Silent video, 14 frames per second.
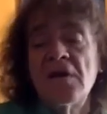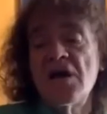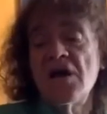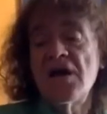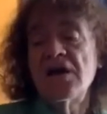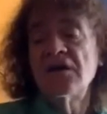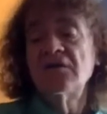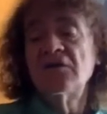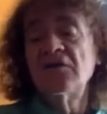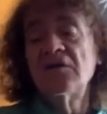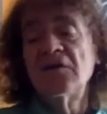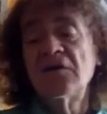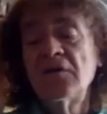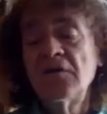
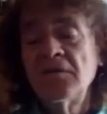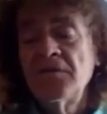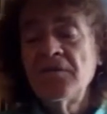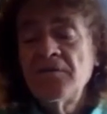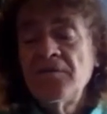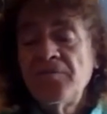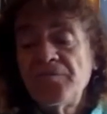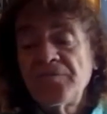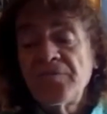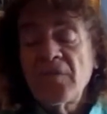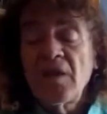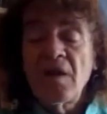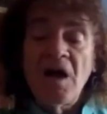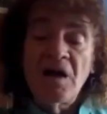And
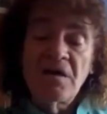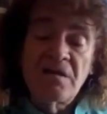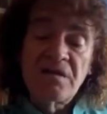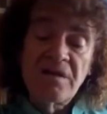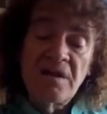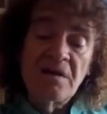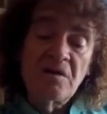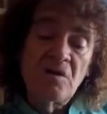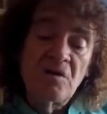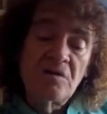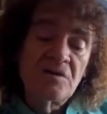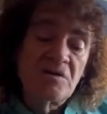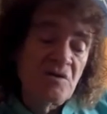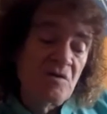I think
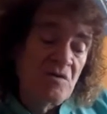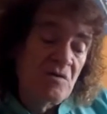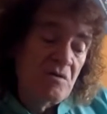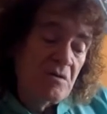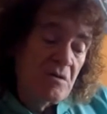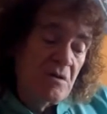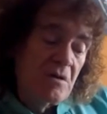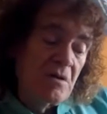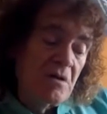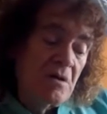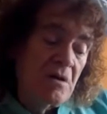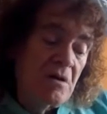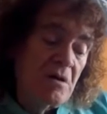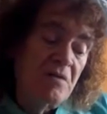also
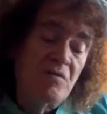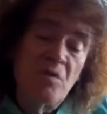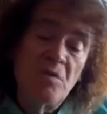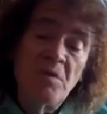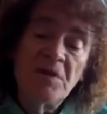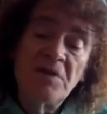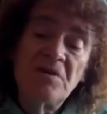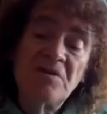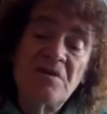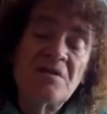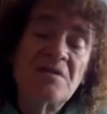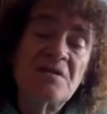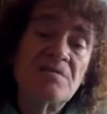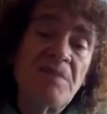humanity
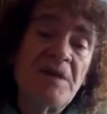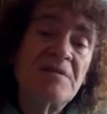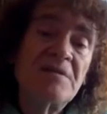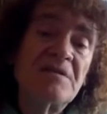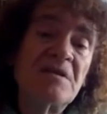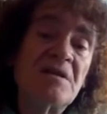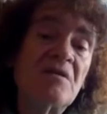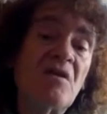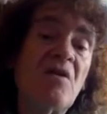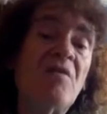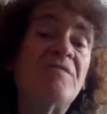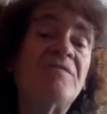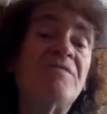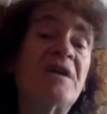is passing
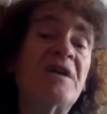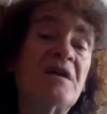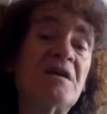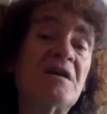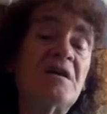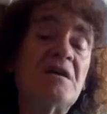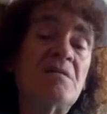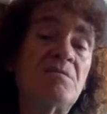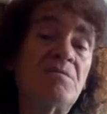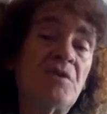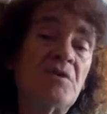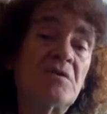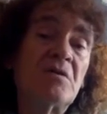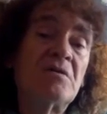a very
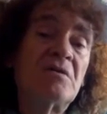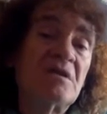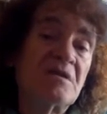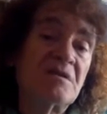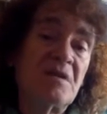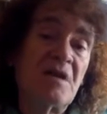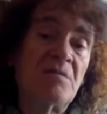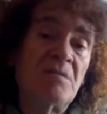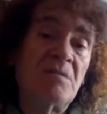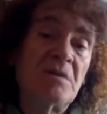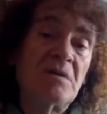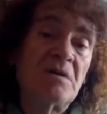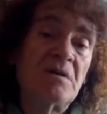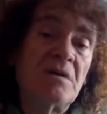important exam.
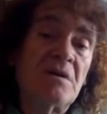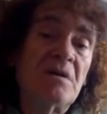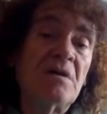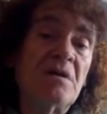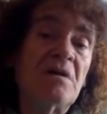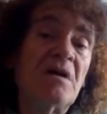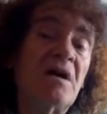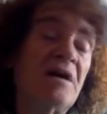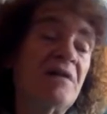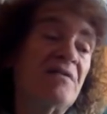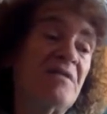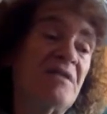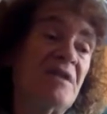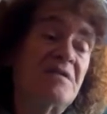
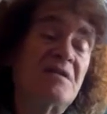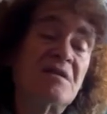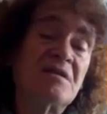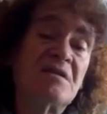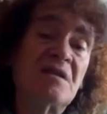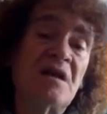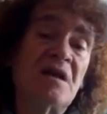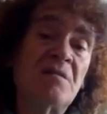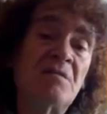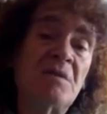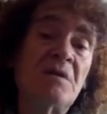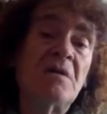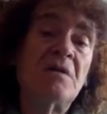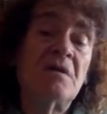And this
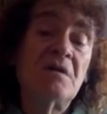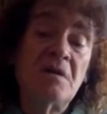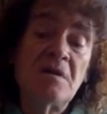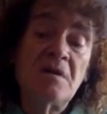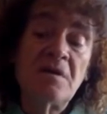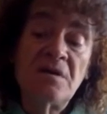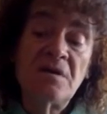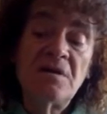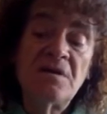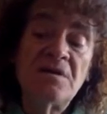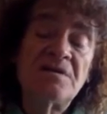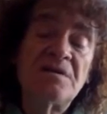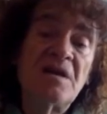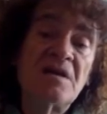exam
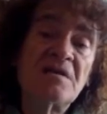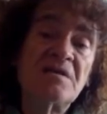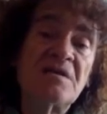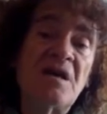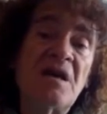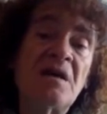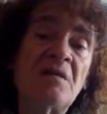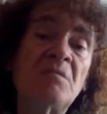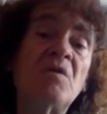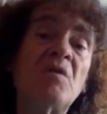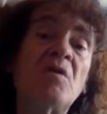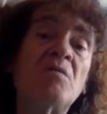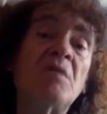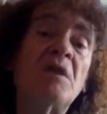is the
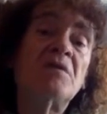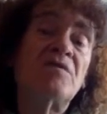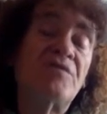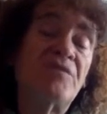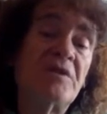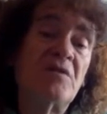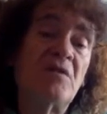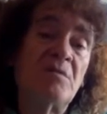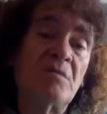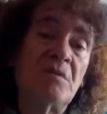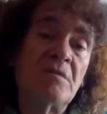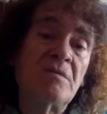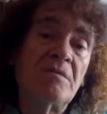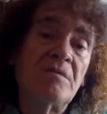exam about freedom.